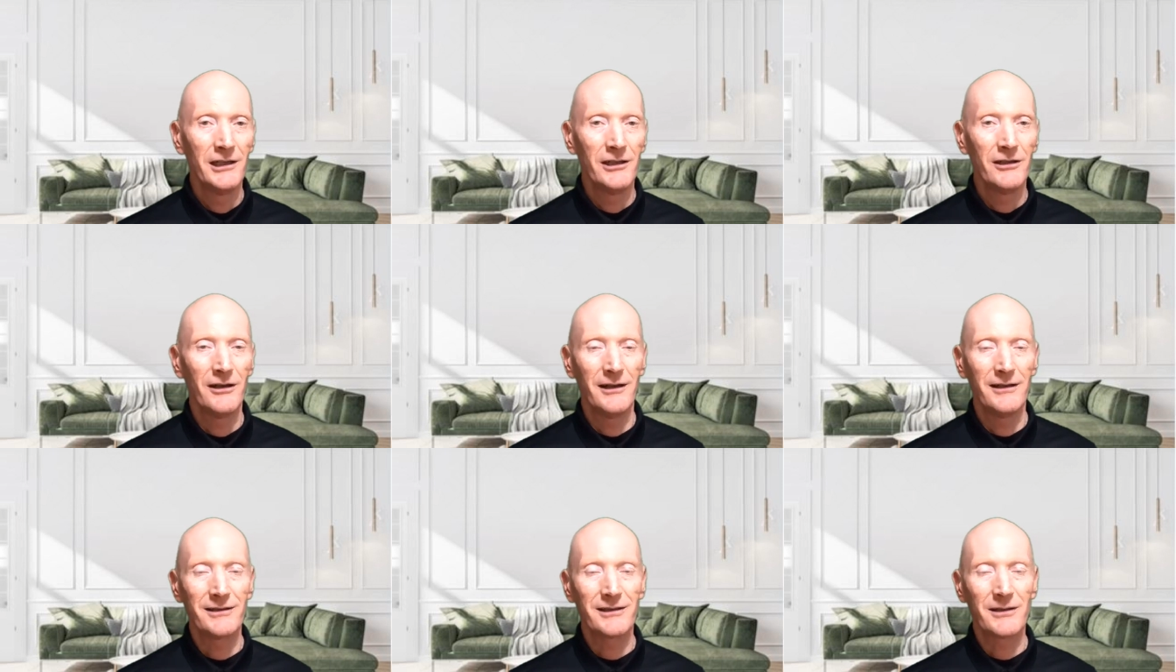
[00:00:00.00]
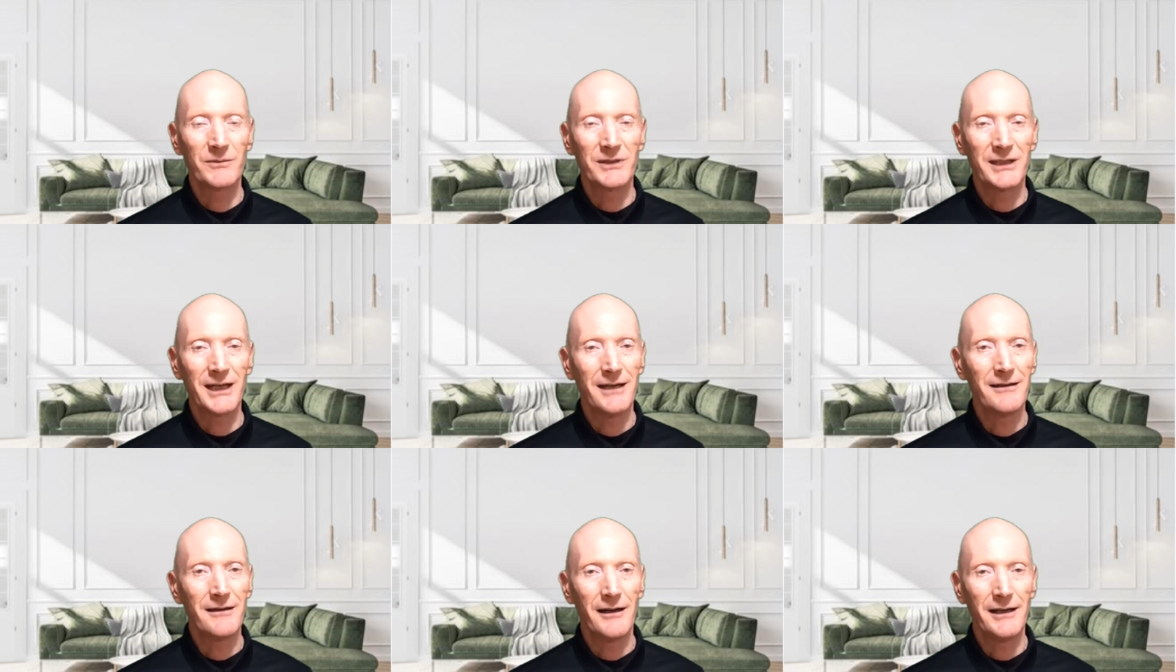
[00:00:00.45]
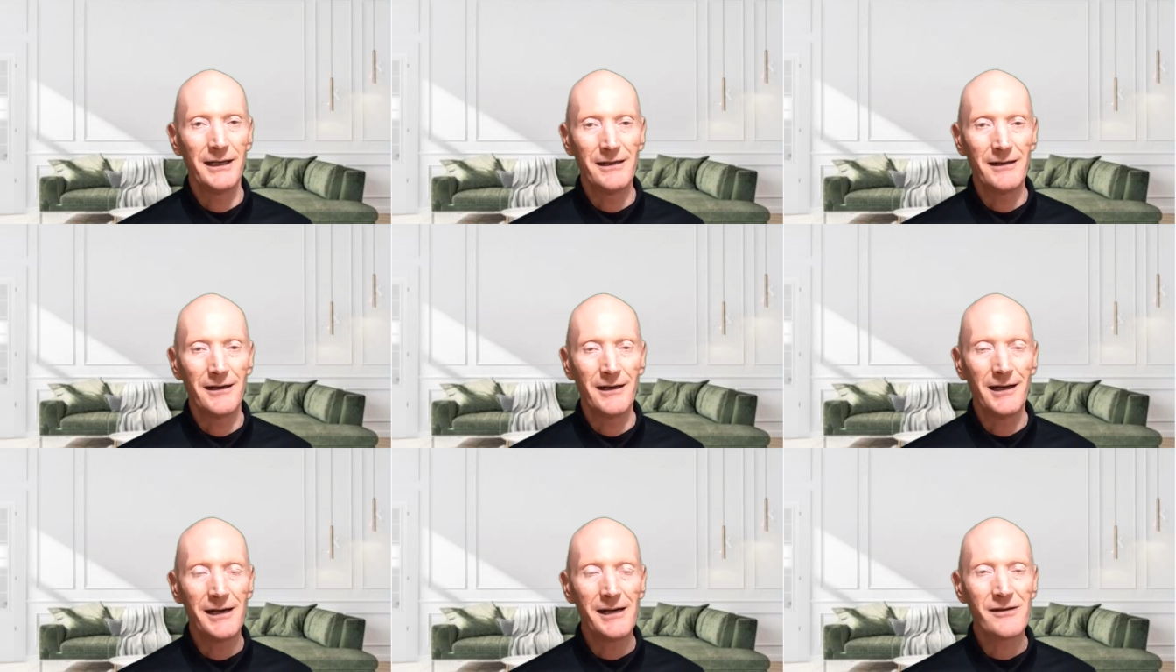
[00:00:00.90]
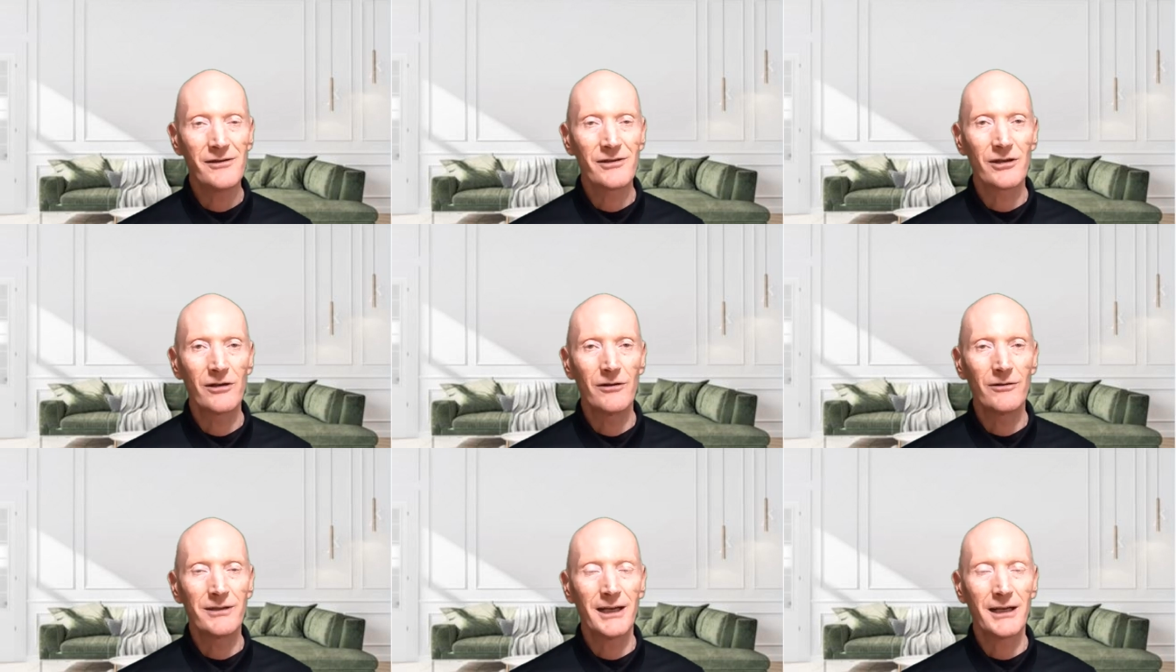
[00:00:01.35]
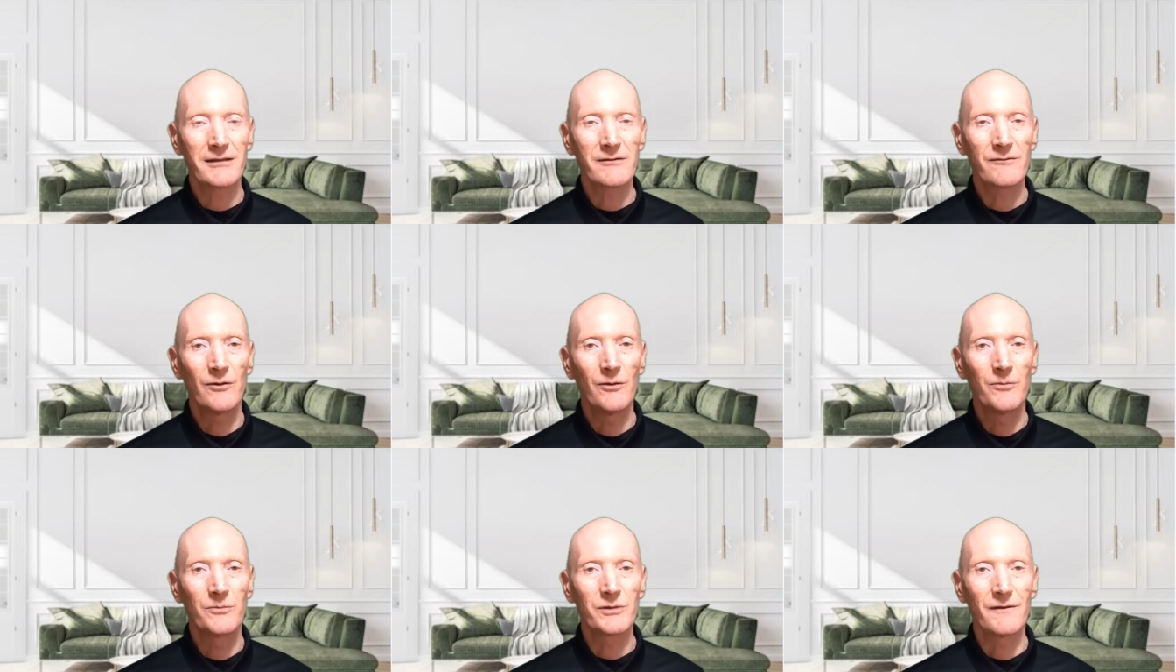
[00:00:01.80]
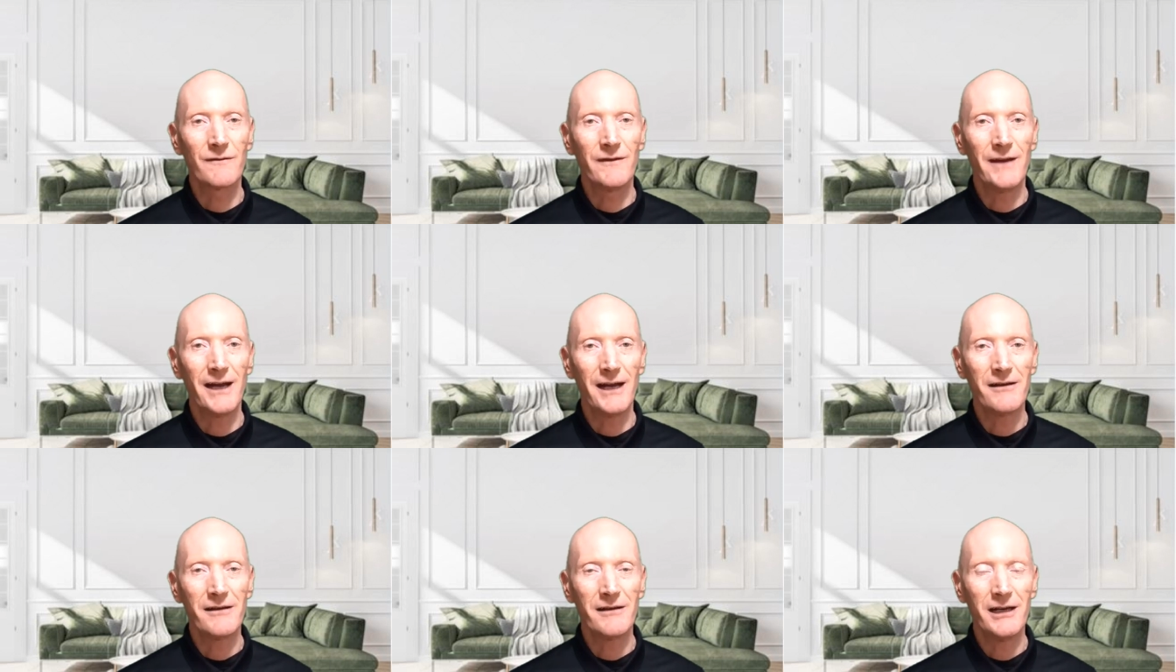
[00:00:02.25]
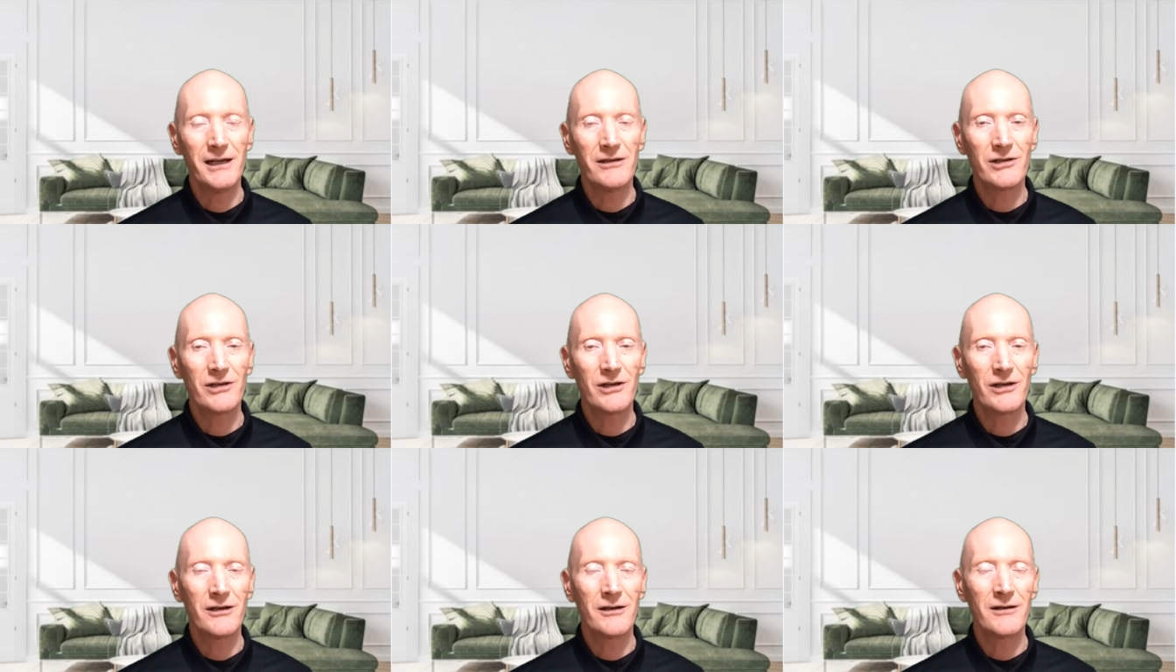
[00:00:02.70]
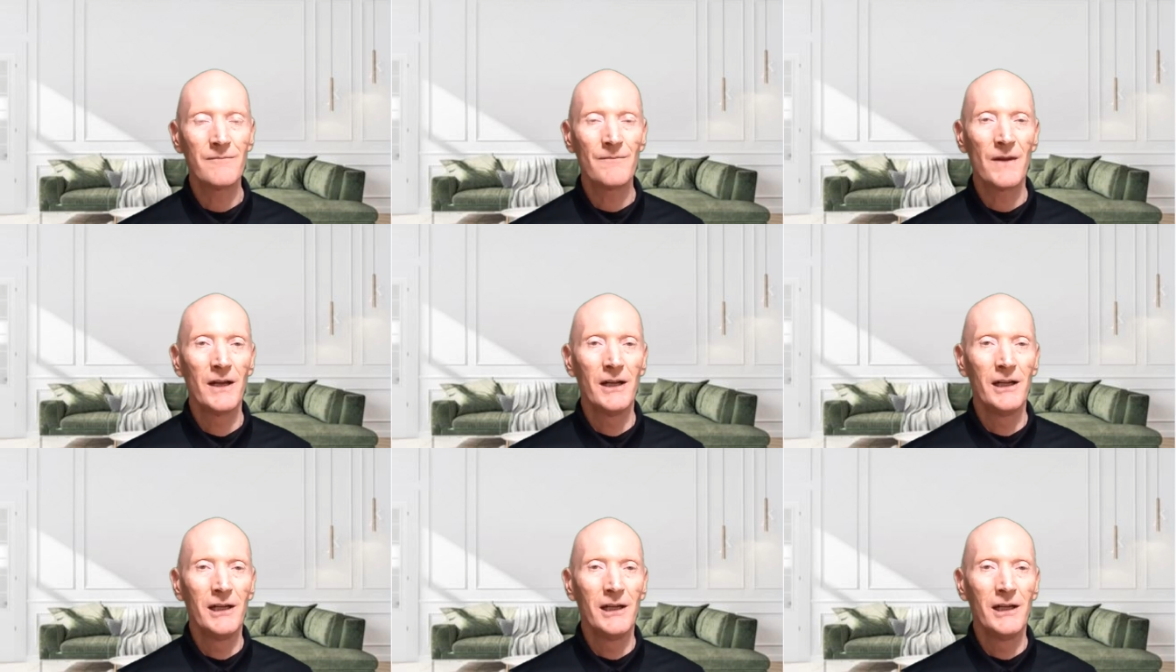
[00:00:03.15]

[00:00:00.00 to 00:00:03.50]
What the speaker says: and some 1099s, tax forms of that nature.